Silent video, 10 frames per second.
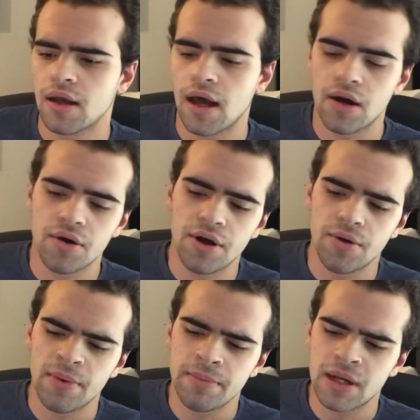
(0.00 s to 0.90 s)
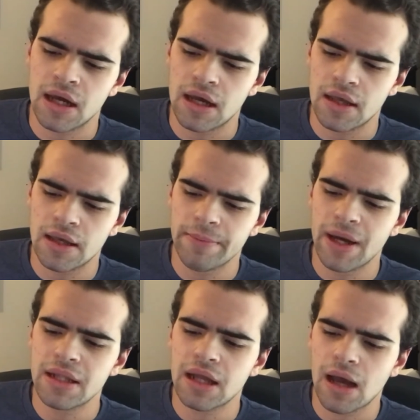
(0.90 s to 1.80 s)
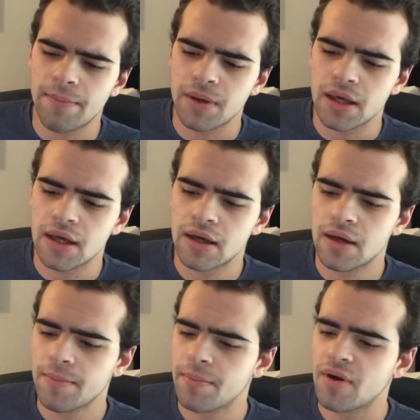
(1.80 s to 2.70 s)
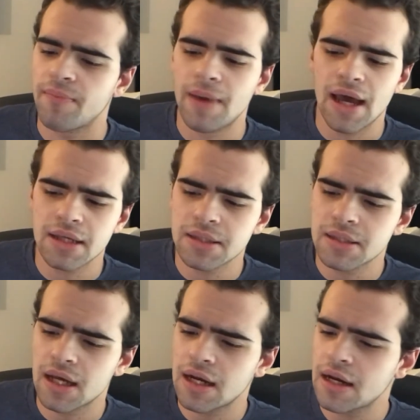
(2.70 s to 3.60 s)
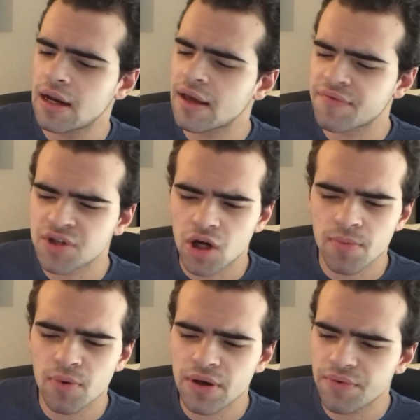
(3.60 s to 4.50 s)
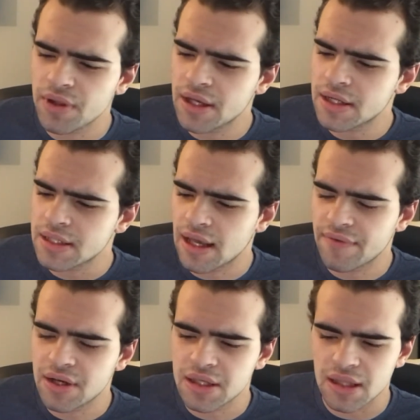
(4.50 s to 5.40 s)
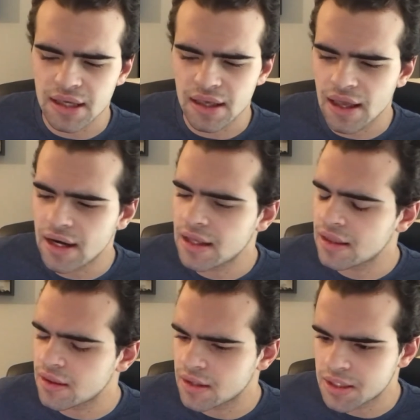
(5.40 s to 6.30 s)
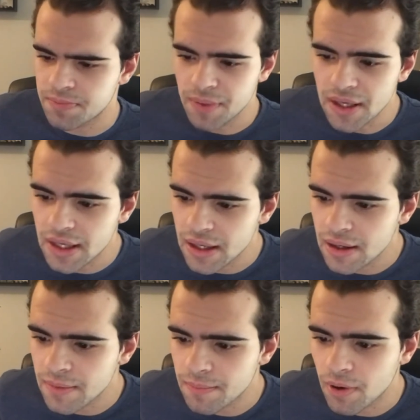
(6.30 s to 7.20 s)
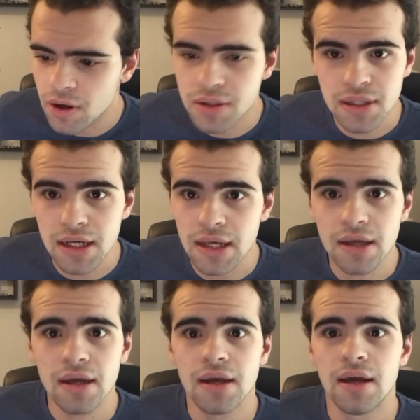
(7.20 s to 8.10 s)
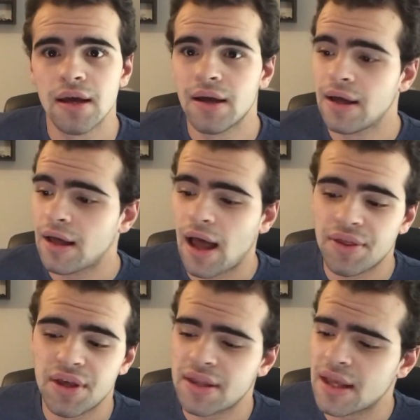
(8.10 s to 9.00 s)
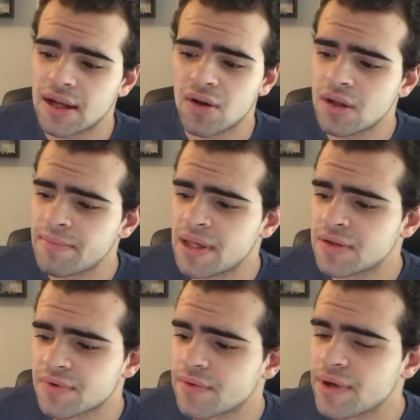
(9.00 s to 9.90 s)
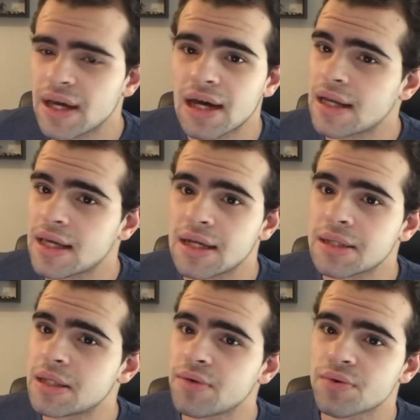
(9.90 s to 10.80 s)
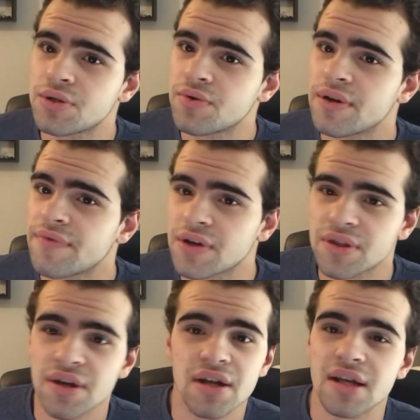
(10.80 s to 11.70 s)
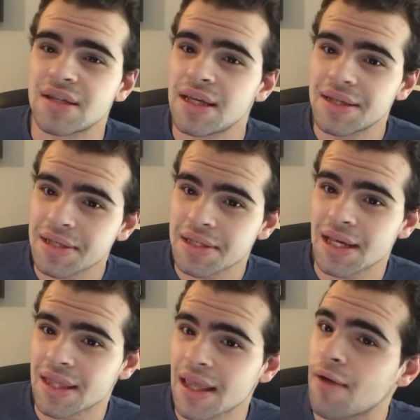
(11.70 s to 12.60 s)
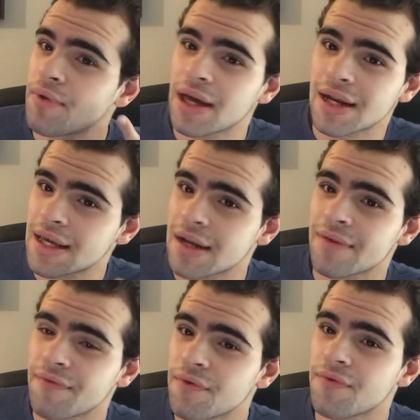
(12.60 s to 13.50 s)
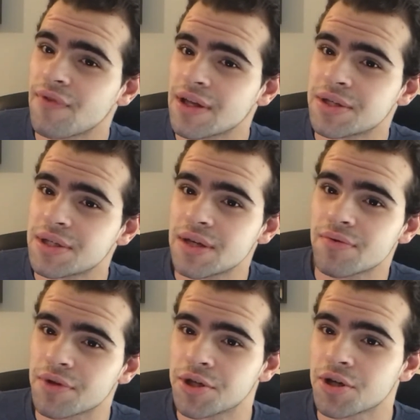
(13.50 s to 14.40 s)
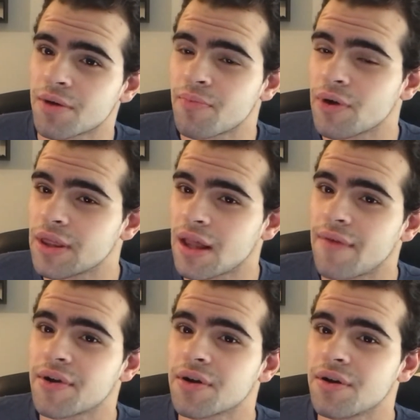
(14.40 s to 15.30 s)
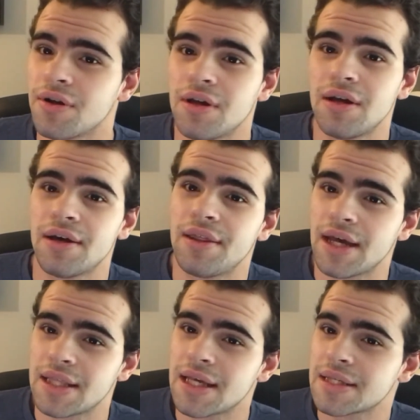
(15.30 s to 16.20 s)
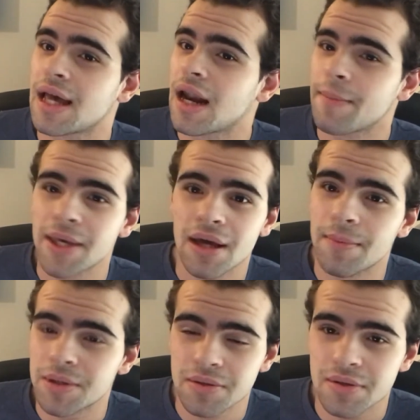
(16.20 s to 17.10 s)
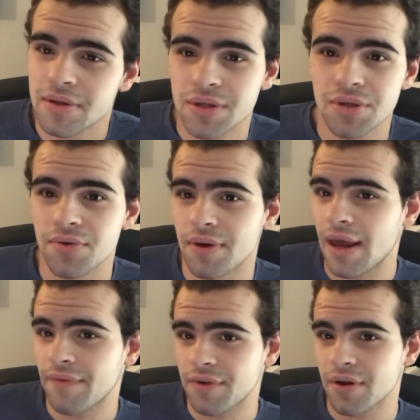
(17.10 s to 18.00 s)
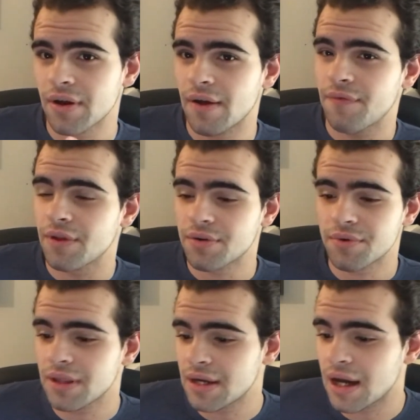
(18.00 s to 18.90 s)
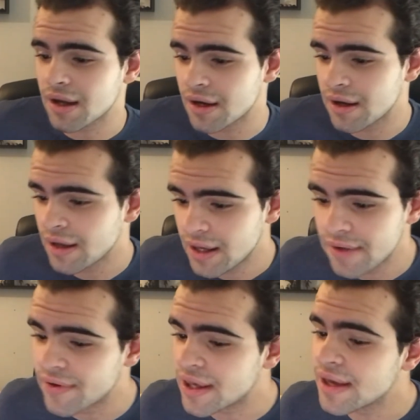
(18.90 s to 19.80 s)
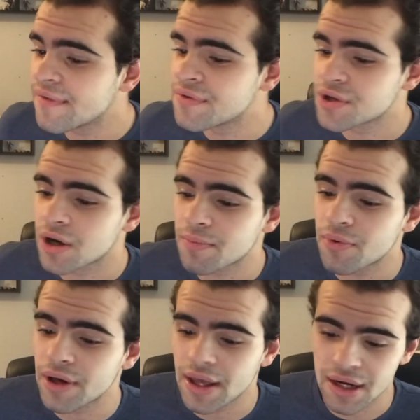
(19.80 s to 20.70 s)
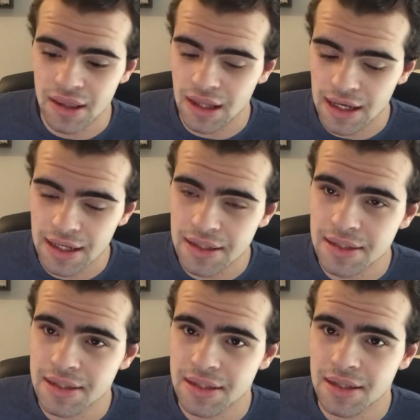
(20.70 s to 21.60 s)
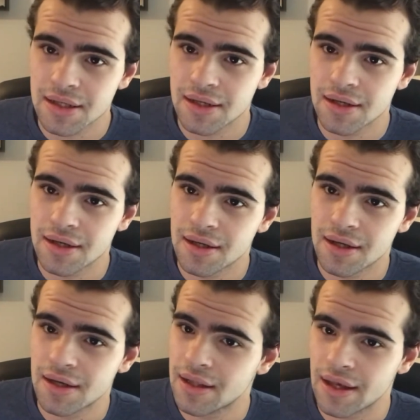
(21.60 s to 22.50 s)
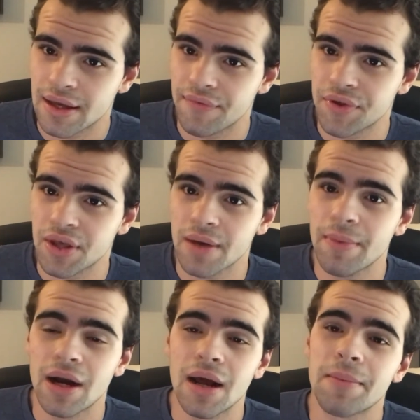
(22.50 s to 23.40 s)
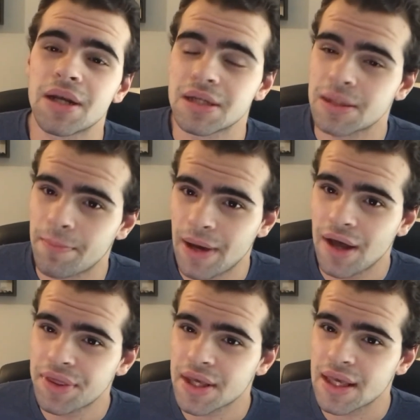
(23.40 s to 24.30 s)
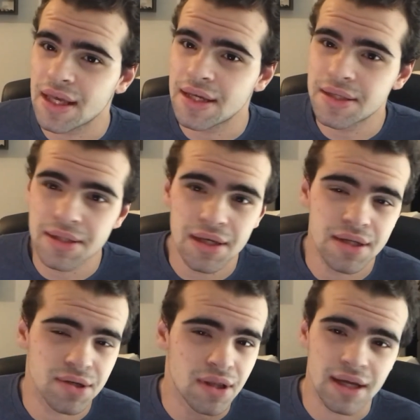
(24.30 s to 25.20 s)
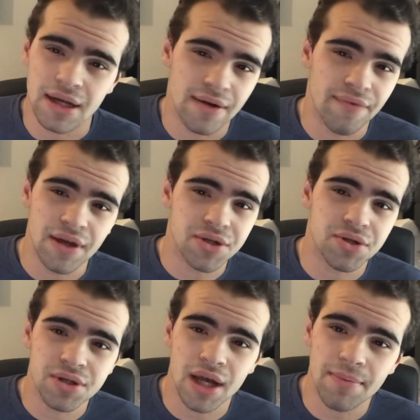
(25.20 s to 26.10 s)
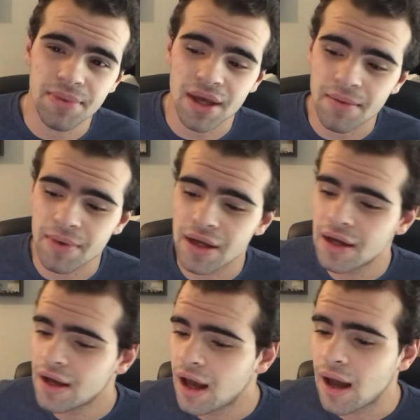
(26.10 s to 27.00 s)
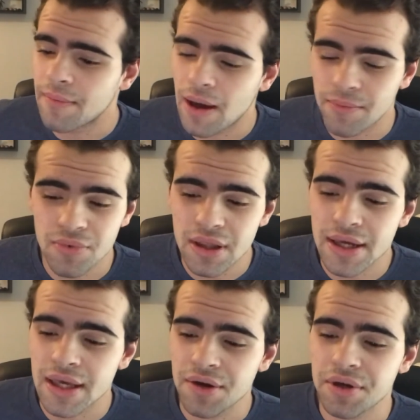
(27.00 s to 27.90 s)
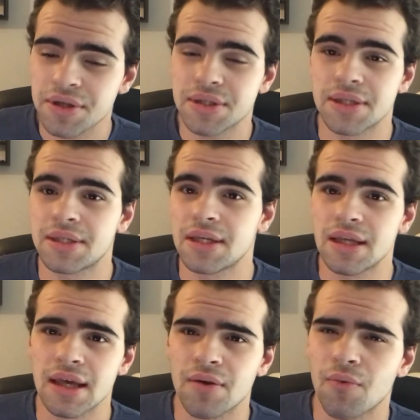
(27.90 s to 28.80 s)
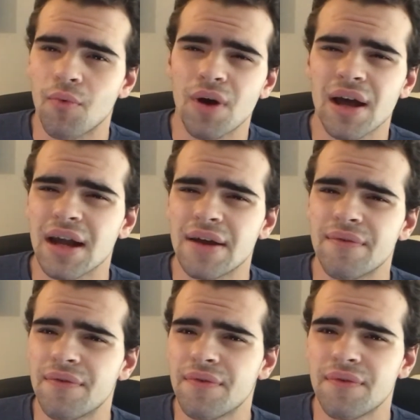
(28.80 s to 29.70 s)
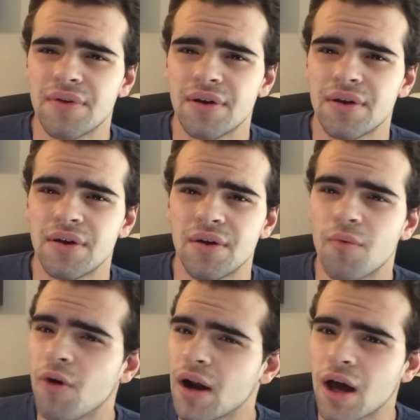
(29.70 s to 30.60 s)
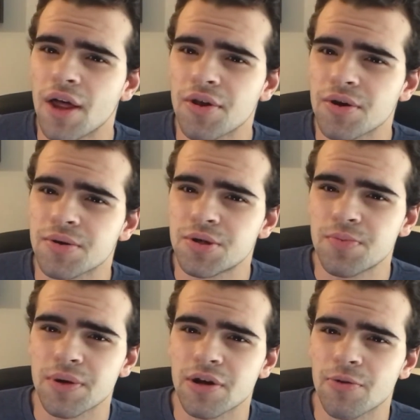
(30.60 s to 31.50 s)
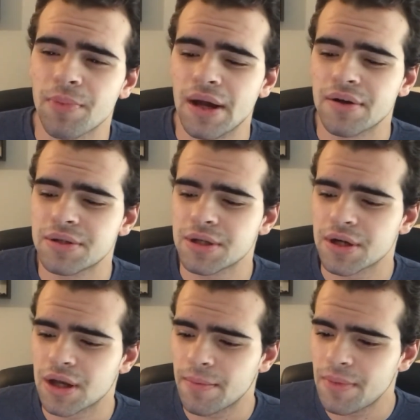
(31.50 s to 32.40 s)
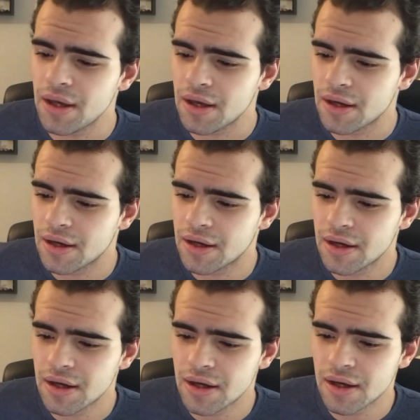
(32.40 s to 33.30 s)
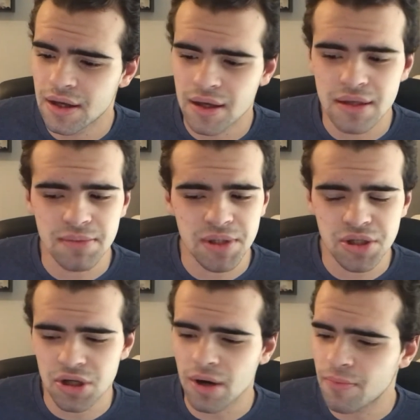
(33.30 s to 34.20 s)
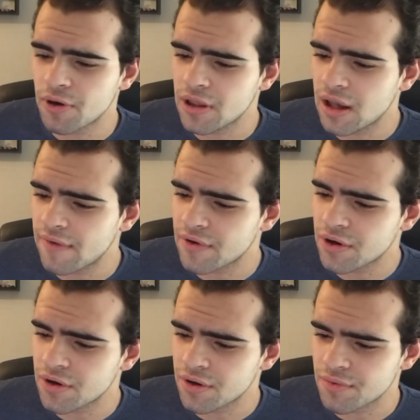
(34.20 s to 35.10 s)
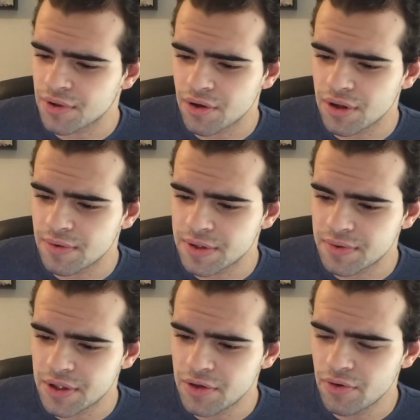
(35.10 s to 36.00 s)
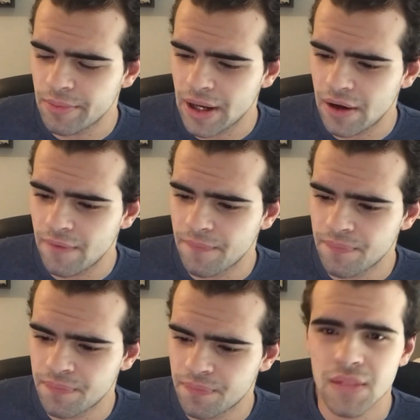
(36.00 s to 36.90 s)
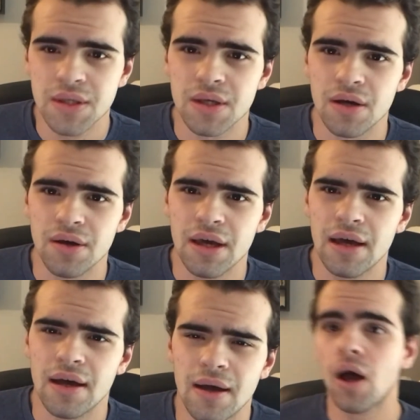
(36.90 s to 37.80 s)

I don't know, maybe not. He might not be. But if Max is not in it, if Sharkboy really doesn't have any speaking parts in it, I think that only means we got to get a sequel to it. If they're going to tease us like that, we got to get a full-fledged sequel to Sharkboy and Lavagirl. That's got to be coming soon after, if they're really not going to even give Sharkboy any lines. Like, if you think about it, I mean, it's about the kids, so like an Avengers type thing, but I'm really curious to see, like, what other superhero parents they're going to be. Because, I mean, Sharkboy and Lavagirl were the only ones we knew about. So, yeah.